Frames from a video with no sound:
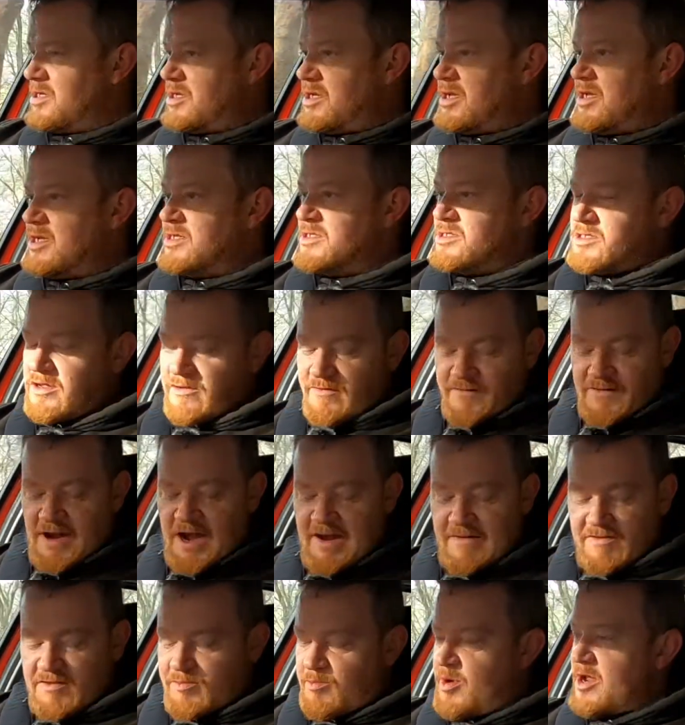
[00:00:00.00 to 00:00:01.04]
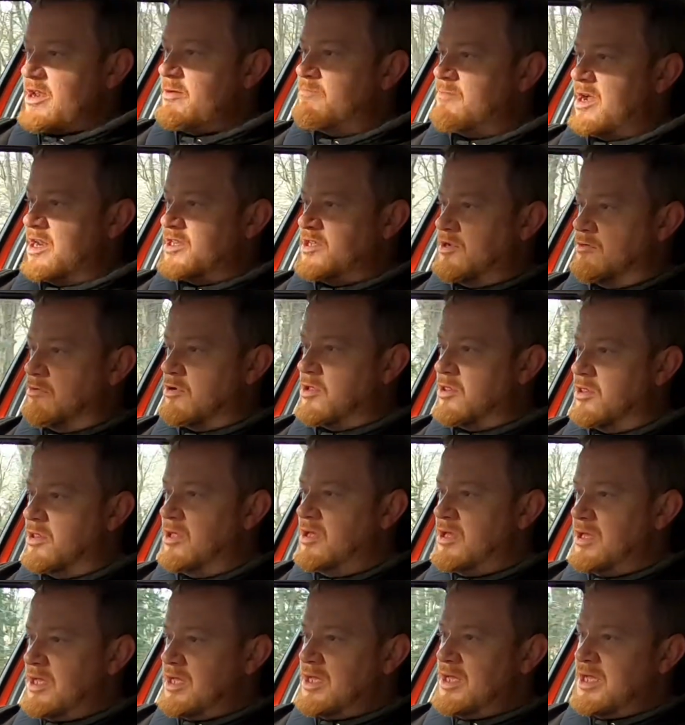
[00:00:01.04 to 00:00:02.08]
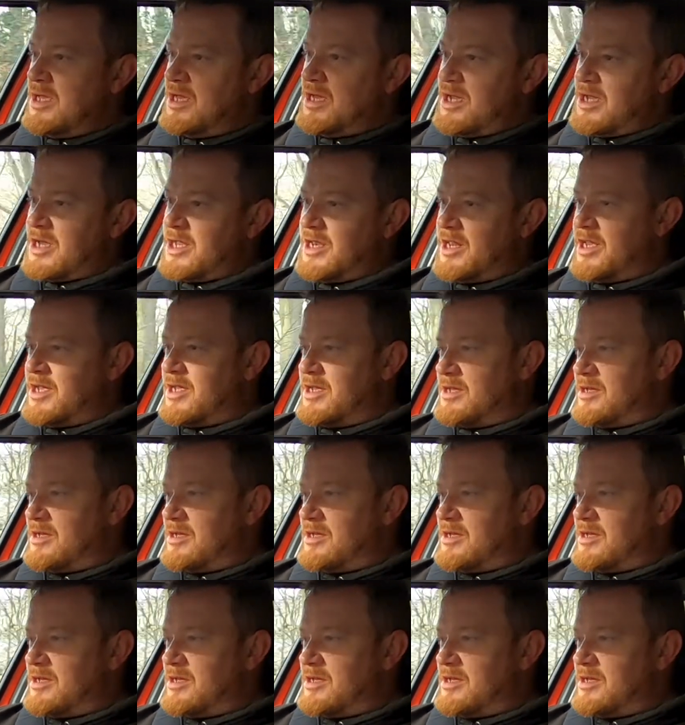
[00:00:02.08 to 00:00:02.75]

It's a 5-speed manual, and it